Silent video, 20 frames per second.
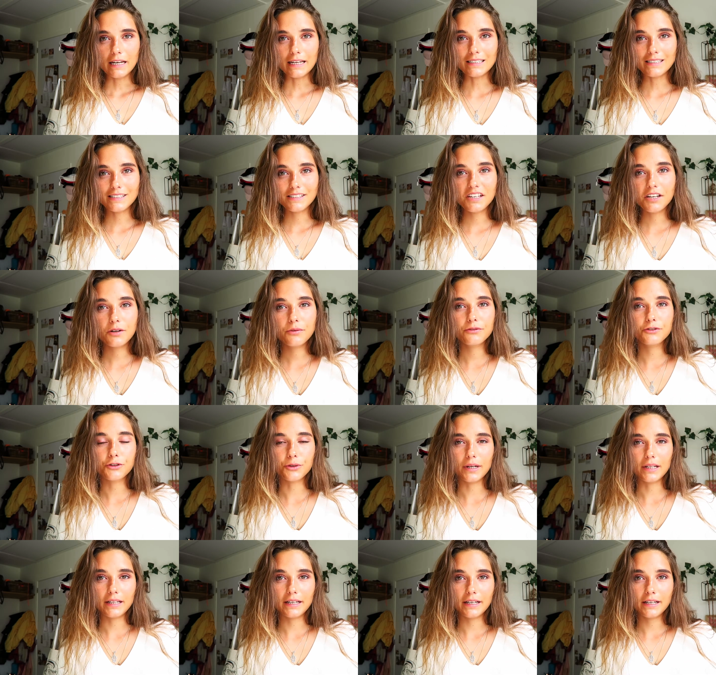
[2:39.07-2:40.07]
Instead of
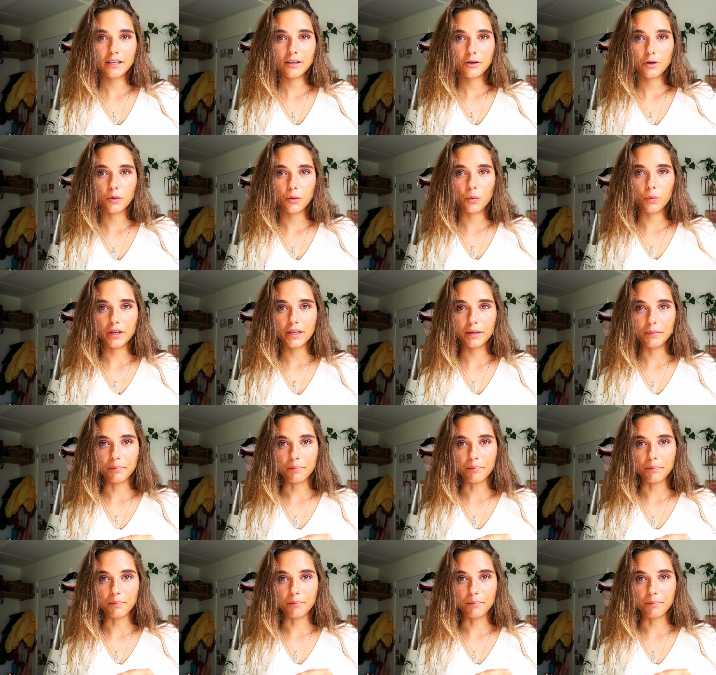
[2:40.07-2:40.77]
drilling, we